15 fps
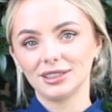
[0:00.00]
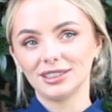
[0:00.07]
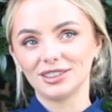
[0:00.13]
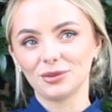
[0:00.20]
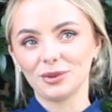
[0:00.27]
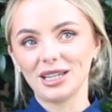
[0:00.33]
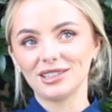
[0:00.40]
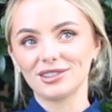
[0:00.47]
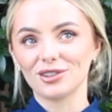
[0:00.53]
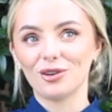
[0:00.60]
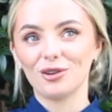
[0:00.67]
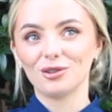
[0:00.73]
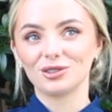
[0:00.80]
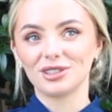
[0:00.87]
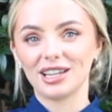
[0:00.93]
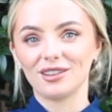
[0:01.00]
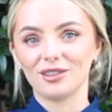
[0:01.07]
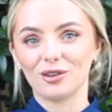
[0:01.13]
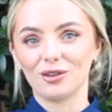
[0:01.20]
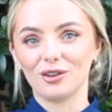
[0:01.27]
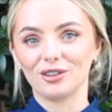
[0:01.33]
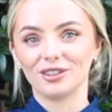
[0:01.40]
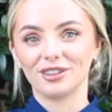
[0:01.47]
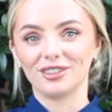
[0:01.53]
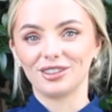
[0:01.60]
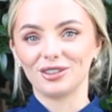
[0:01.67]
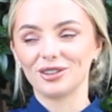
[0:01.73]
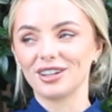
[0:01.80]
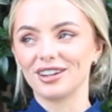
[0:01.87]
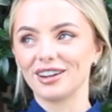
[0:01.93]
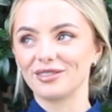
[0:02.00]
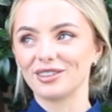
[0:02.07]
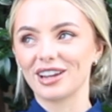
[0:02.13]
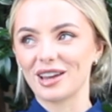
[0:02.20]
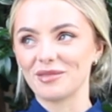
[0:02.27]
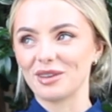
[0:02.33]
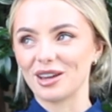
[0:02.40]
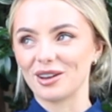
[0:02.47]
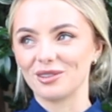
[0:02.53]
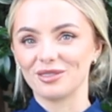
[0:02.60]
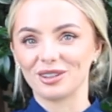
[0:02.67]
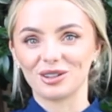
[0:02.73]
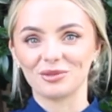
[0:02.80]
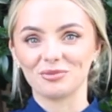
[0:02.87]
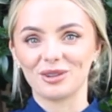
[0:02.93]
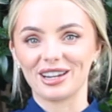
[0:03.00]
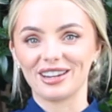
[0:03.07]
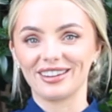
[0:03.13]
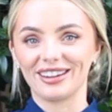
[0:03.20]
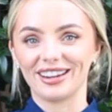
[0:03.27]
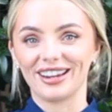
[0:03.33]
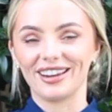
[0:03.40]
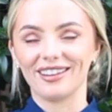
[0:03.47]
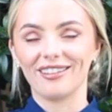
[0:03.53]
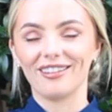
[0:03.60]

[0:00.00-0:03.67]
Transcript: Sweet all day long, you can never get me out of a good bakery.